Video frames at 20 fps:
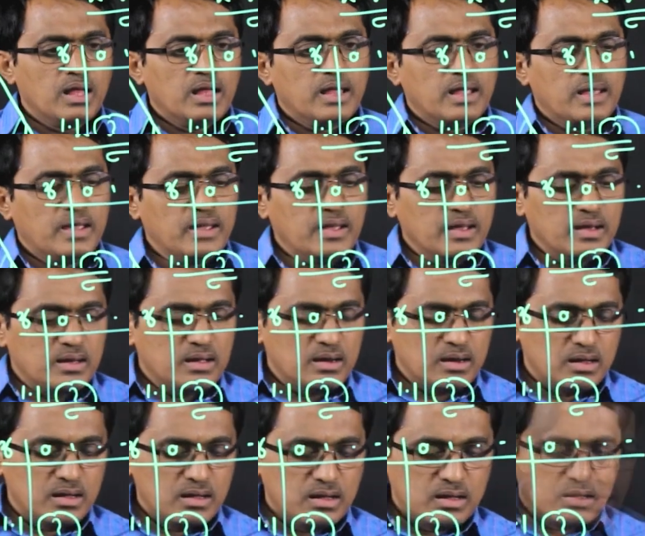Here,
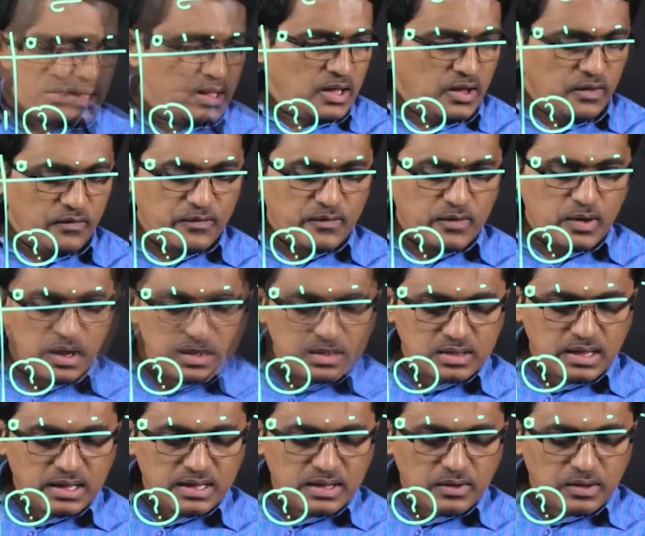if
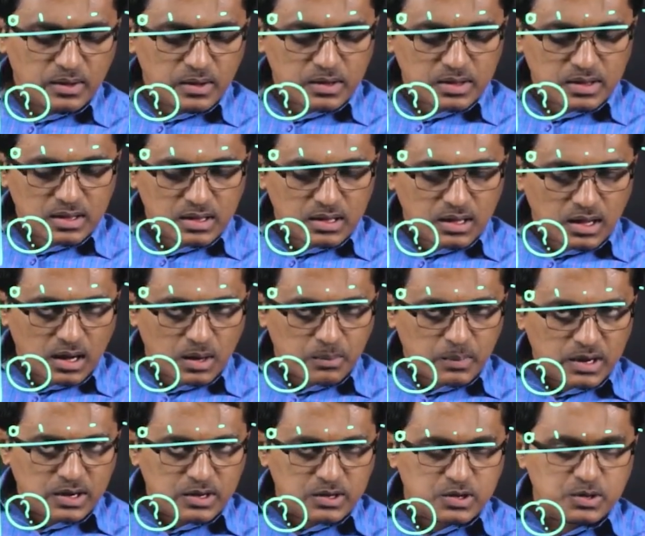the
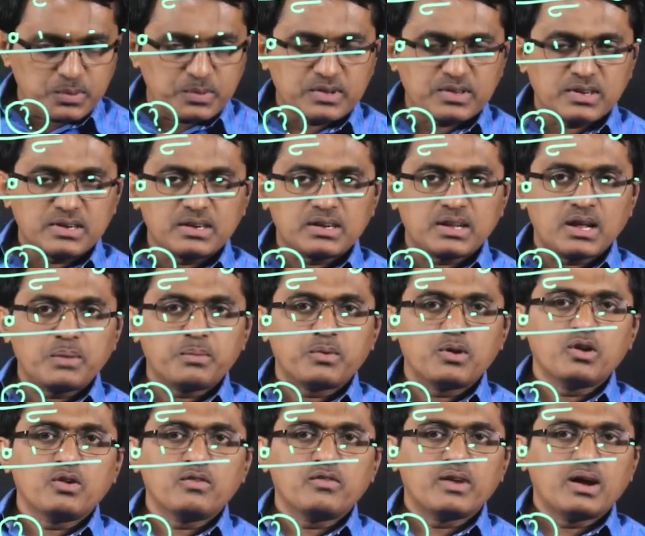normal distribution
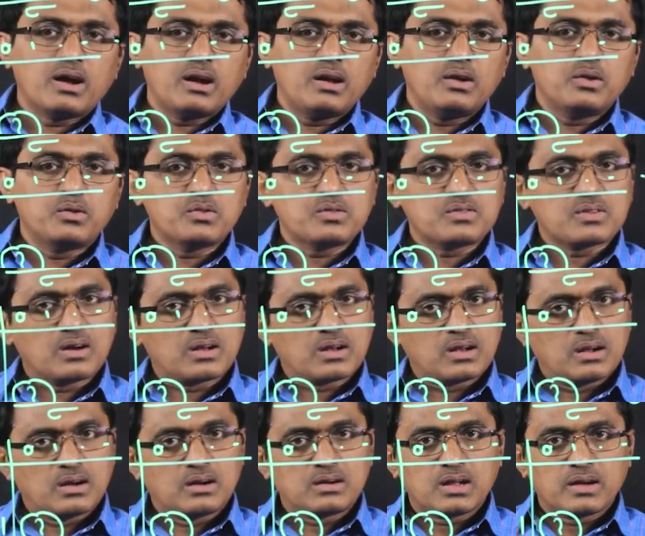table values are
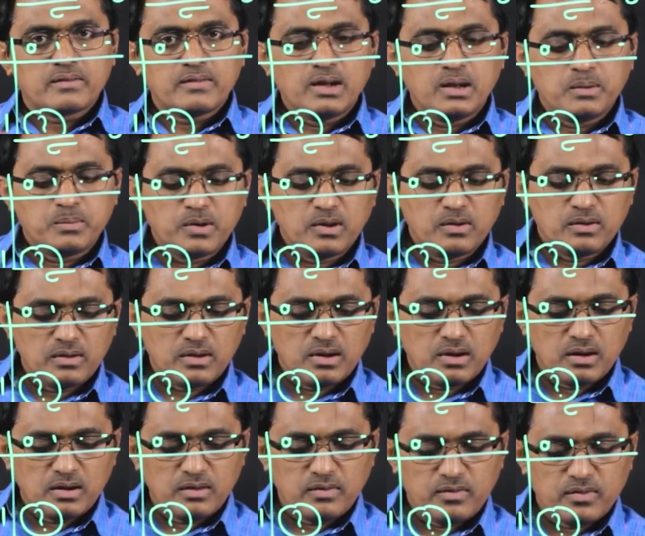not
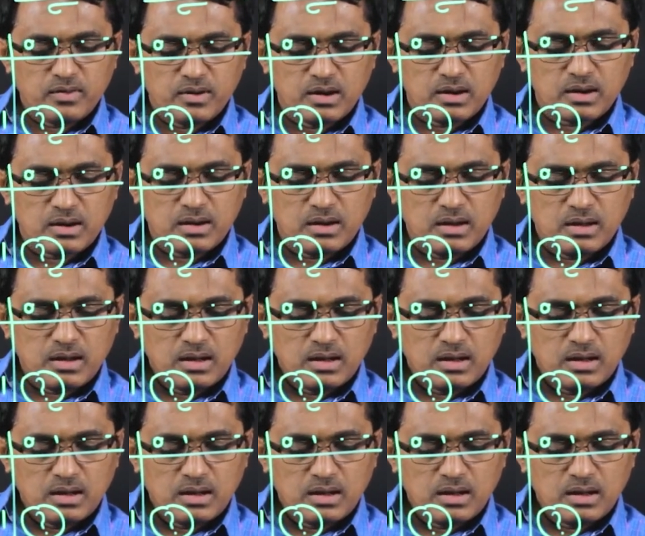available for